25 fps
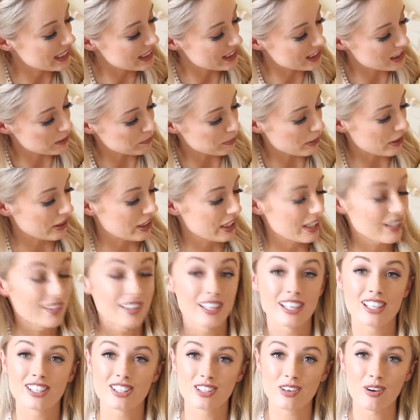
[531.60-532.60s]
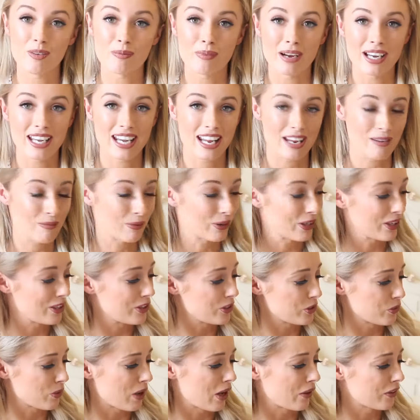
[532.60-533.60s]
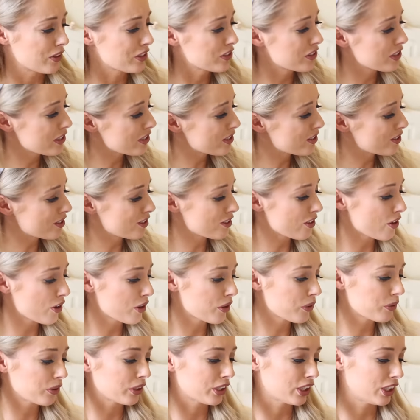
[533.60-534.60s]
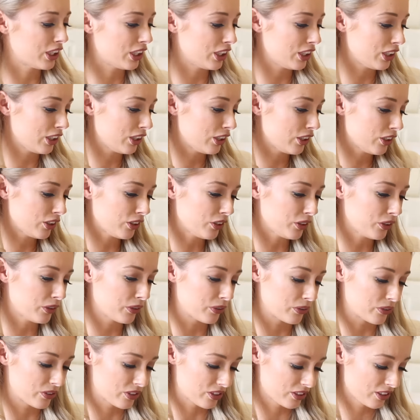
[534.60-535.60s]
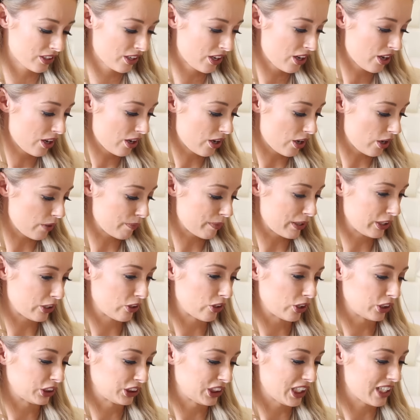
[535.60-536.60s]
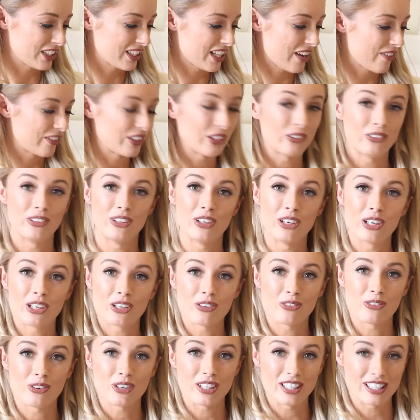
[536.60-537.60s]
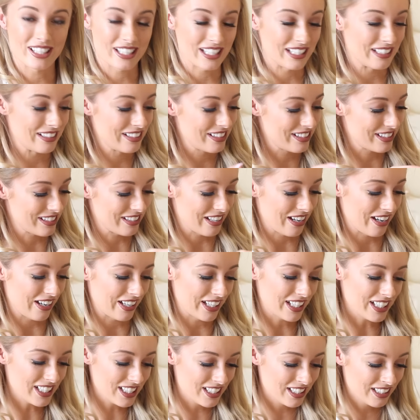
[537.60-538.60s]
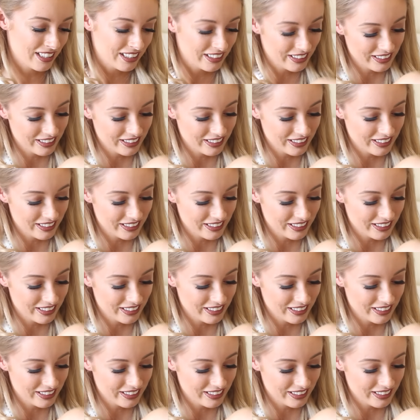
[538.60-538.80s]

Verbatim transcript: Easter Bunny, and then it's got my name on it as well. This is so cute. Oh my gosh, let's have a little look what is inside.